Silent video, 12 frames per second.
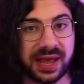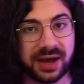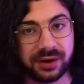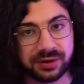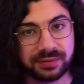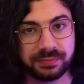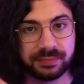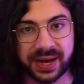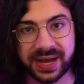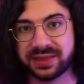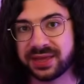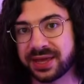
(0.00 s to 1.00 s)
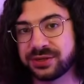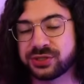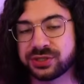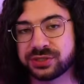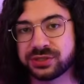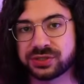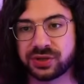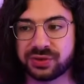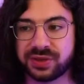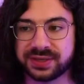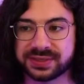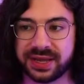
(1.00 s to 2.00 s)
out by the engine. So
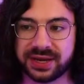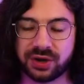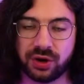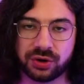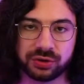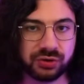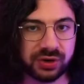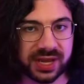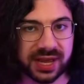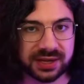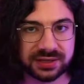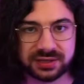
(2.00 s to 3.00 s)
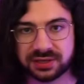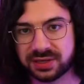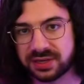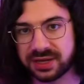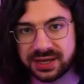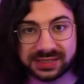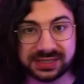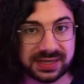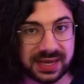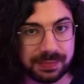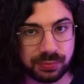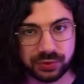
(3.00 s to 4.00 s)
things like onCreate,
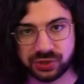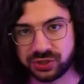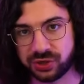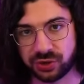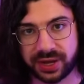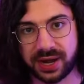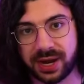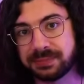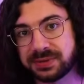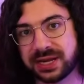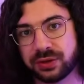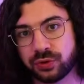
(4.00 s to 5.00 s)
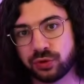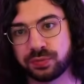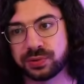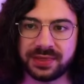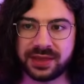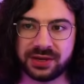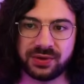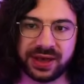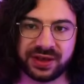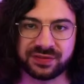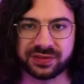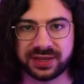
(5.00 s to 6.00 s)
step, which is your like update loop. And then you
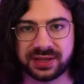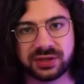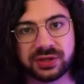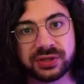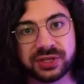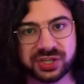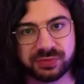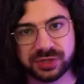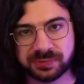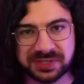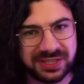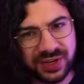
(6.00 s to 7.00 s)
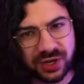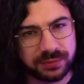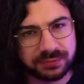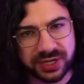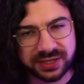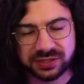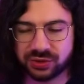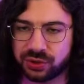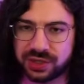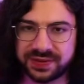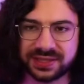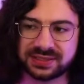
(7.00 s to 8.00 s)
have like collision with specific objects. All
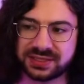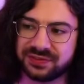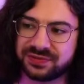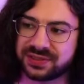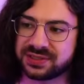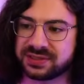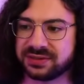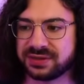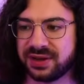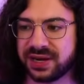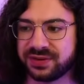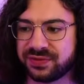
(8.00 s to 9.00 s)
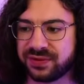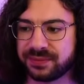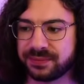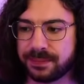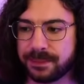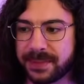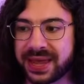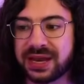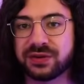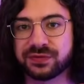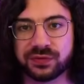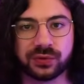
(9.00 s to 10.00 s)
of that stuff is kind of
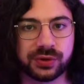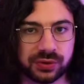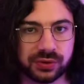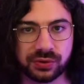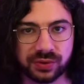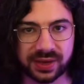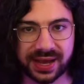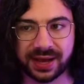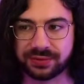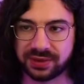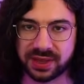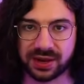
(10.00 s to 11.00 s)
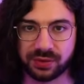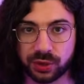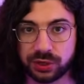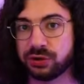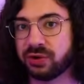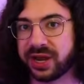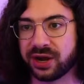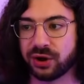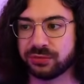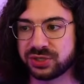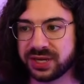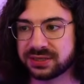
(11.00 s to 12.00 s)
made for you out the gate when you create an
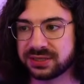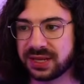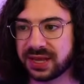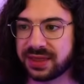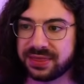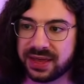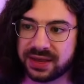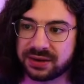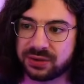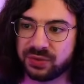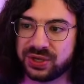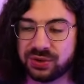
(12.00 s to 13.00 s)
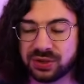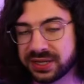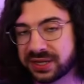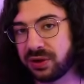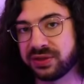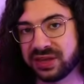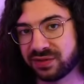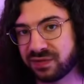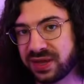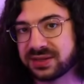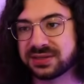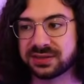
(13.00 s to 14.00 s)
object. And then when you click on the
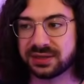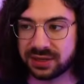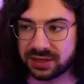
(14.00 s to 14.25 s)
event,